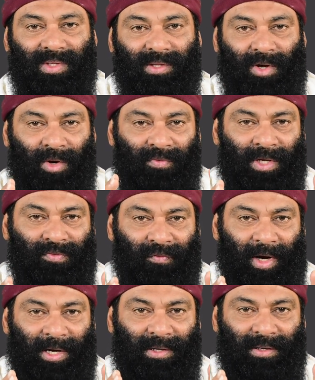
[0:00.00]
you always
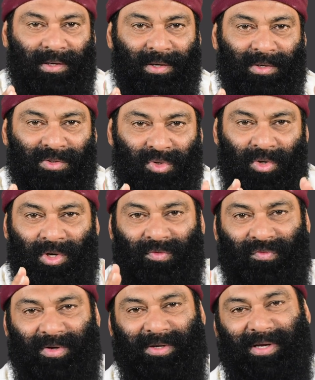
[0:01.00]
find two
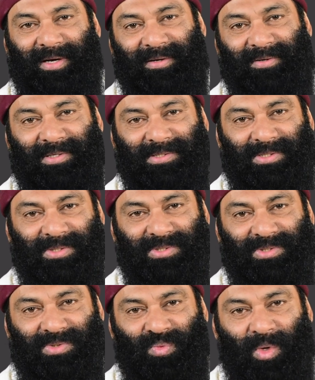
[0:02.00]
different
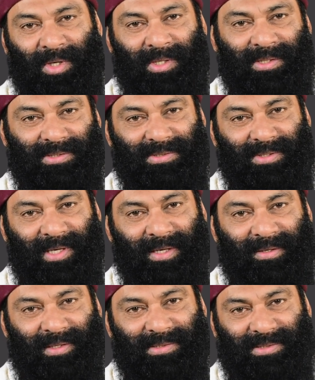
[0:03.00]
characteristics. One is
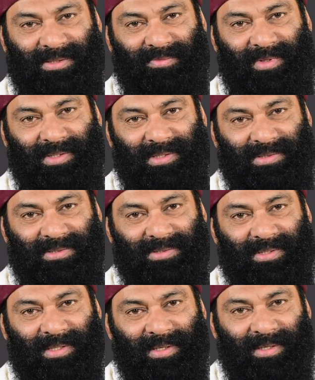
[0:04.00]
aggressive, one
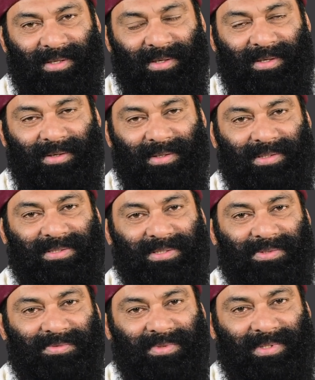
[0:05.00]
is
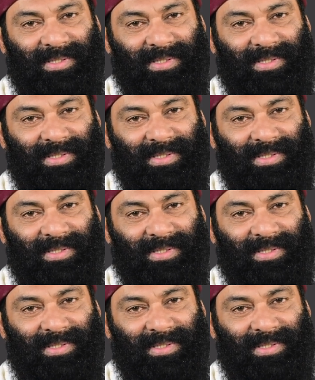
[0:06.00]
reserved.